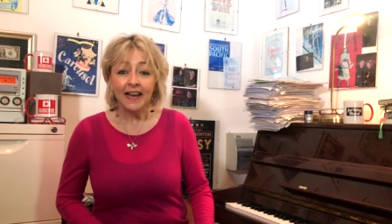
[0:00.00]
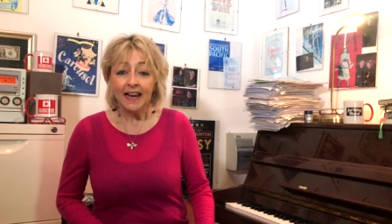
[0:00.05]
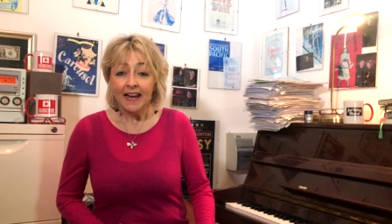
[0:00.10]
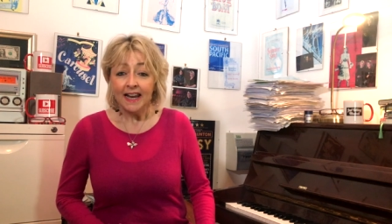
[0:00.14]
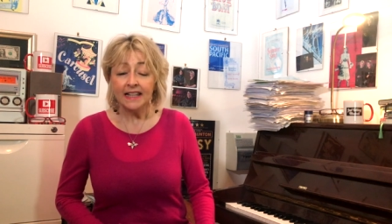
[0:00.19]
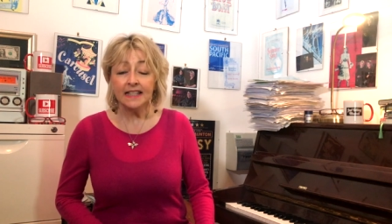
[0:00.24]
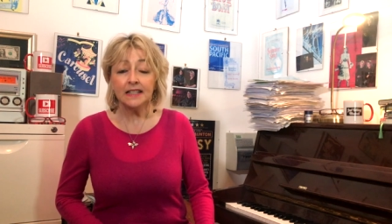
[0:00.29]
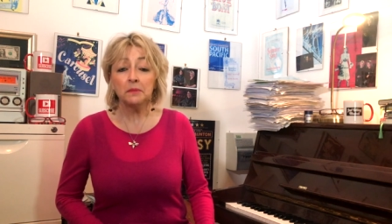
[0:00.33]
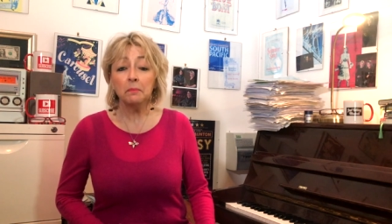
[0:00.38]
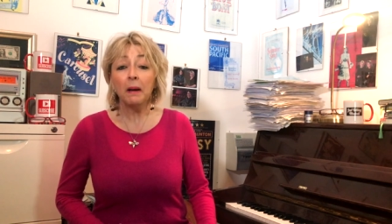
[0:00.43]

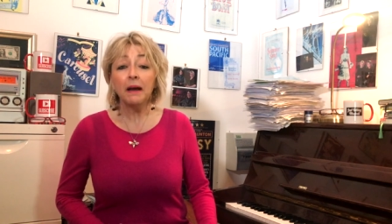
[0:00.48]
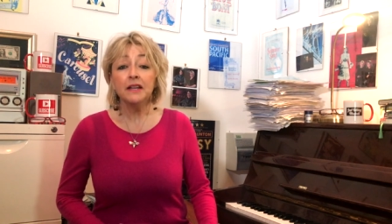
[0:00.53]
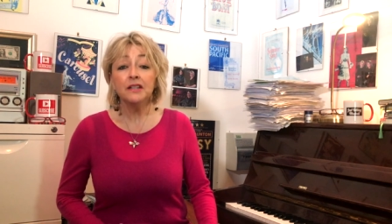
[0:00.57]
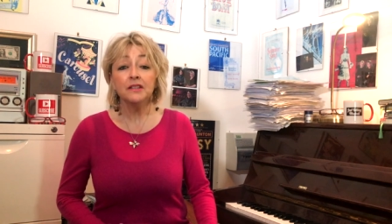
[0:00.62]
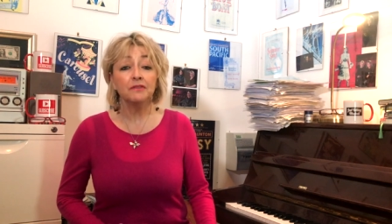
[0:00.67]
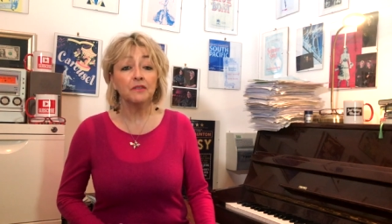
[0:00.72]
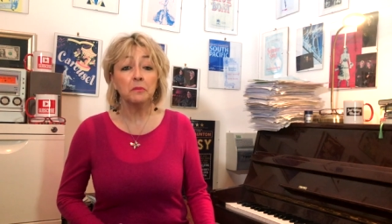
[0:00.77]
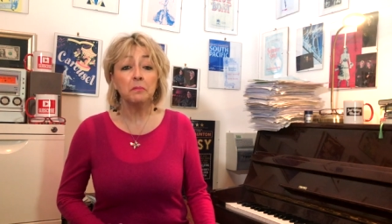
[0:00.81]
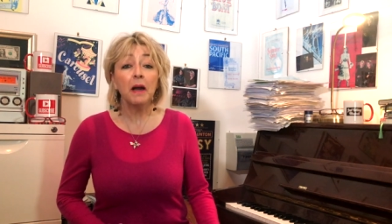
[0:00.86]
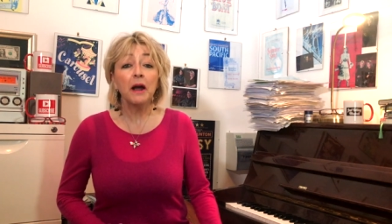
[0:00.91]
in spite
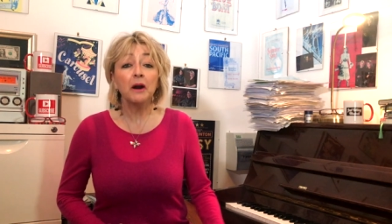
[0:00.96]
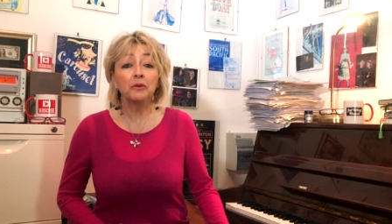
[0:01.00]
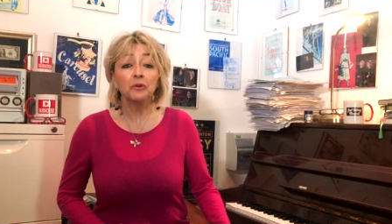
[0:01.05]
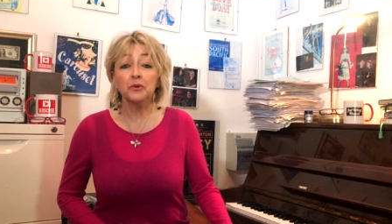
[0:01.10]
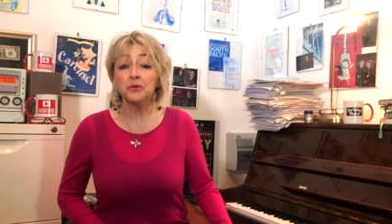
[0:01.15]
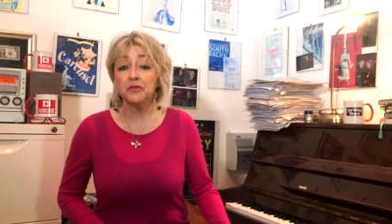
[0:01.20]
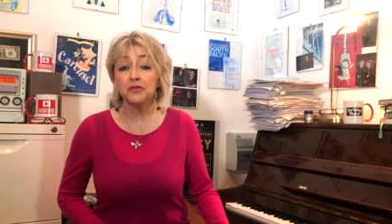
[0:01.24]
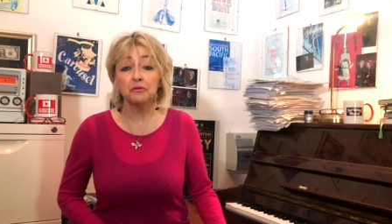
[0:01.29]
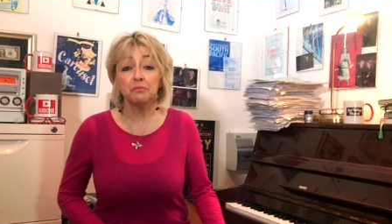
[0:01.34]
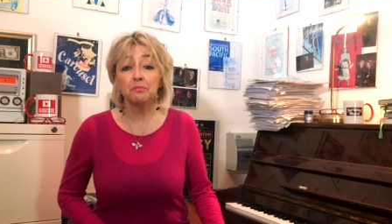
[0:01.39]
of the
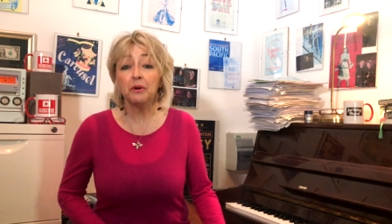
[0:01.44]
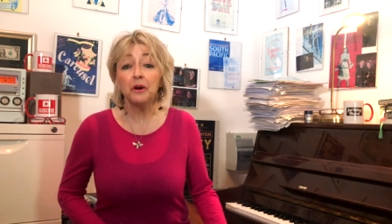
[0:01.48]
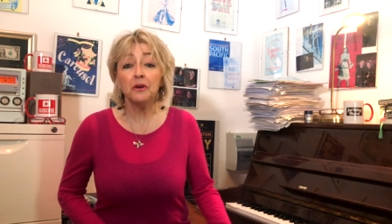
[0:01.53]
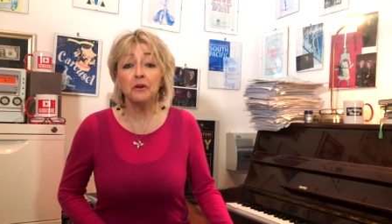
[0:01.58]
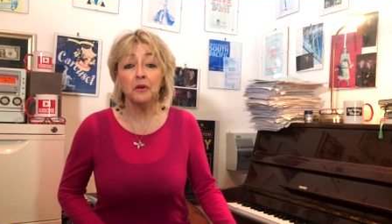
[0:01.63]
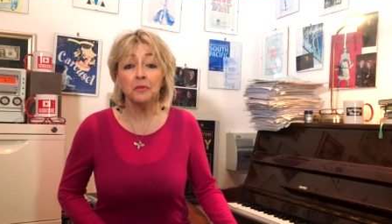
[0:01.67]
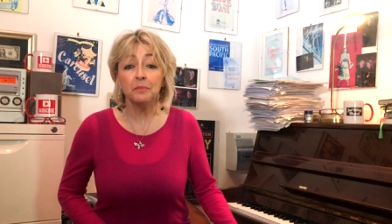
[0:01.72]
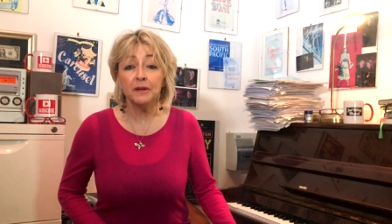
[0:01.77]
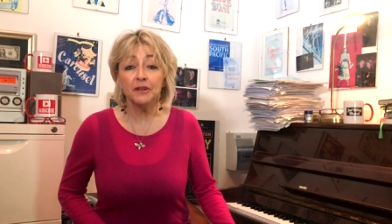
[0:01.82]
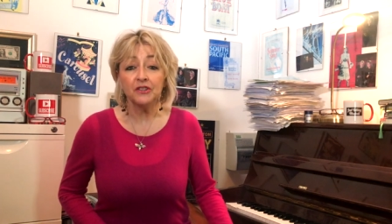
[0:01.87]
perils of
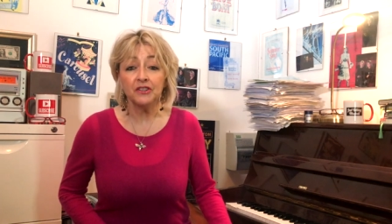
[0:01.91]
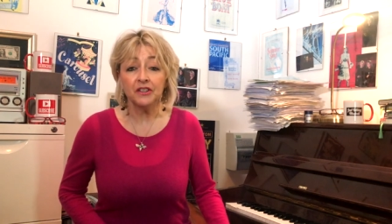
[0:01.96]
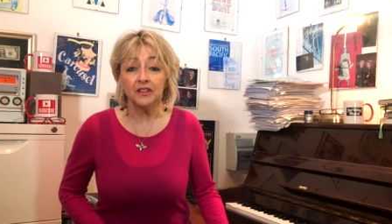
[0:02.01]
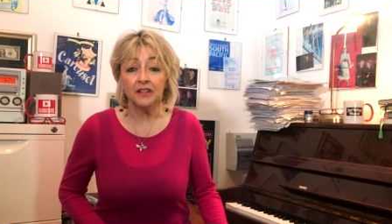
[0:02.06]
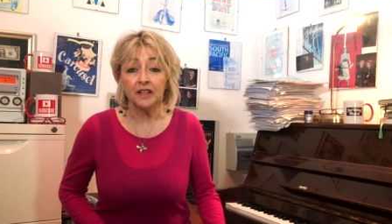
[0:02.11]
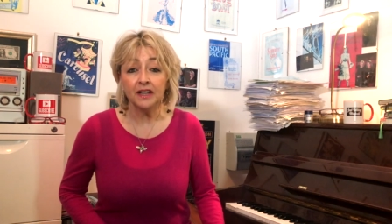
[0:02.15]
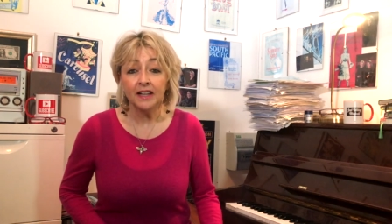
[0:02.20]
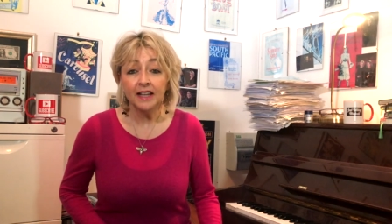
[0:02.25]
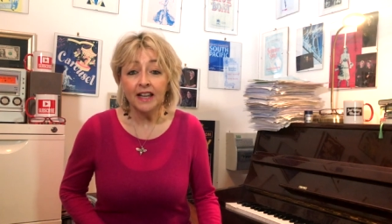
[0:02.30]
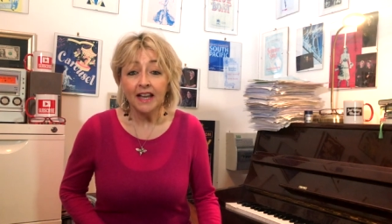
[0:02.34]
prohibition,